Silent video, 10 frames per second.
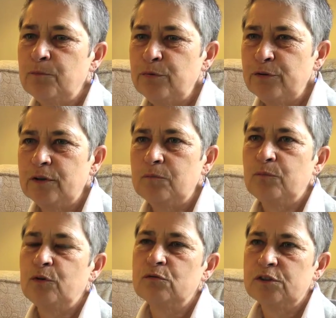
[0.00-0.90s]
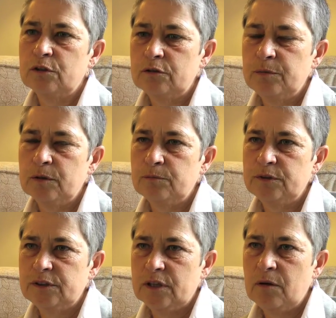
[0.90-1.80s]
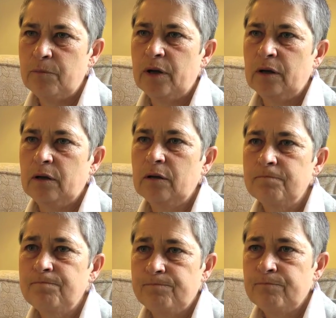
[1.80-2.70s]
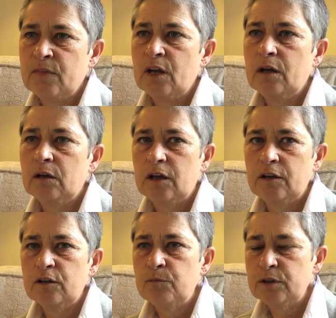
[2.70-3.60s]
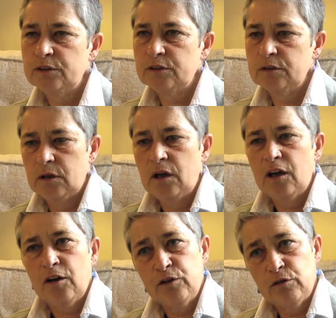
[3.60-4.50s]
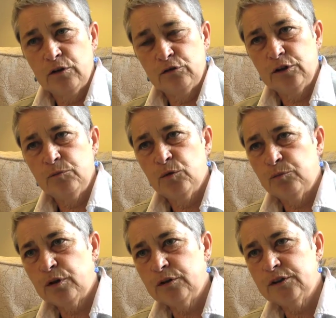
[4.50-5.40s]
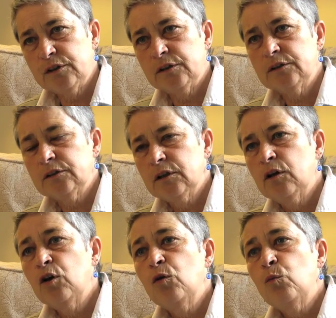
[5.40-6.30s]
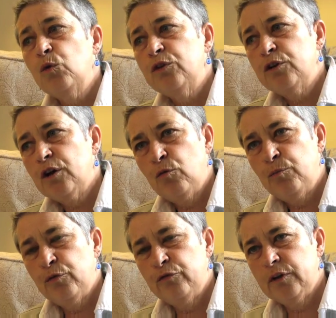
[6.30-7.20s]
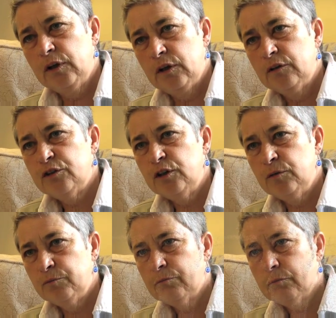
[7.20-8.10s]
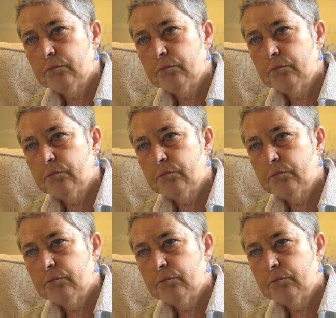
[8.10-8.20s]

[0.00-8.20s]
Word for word: empathy, but also to be able to stand back and let the person have their own treatment process with the help of the team.